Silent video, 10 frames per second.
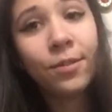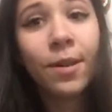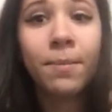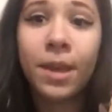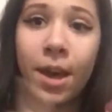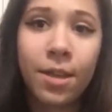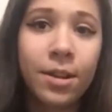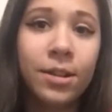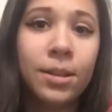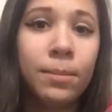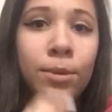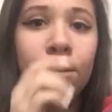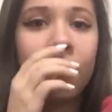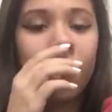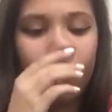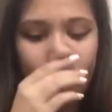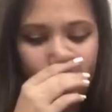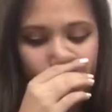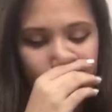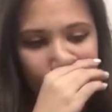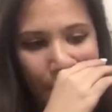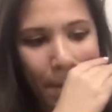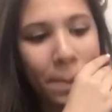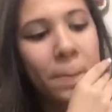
from the other Dumbledore Funko Pop figure.